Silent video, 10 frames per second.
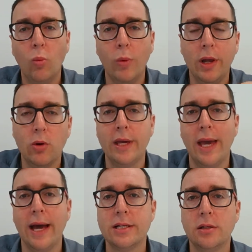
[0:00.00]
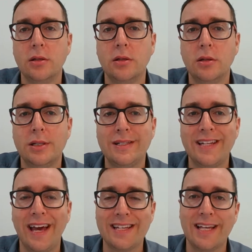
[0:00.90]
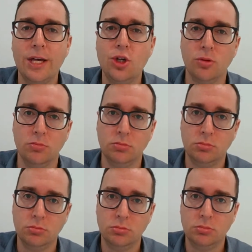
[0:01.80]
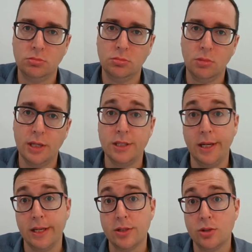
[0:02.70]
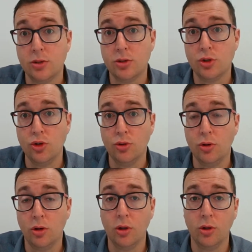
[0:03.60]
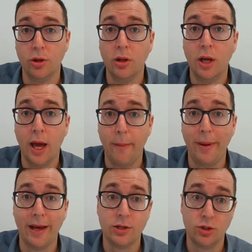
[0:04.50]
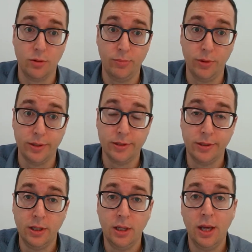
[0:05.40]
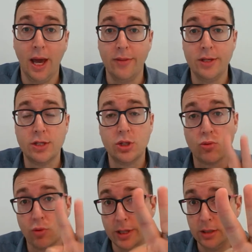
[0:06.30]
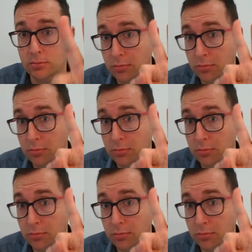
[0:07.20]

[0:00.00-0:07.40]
We're looking at taxation as the next student learn about dot point. And there's three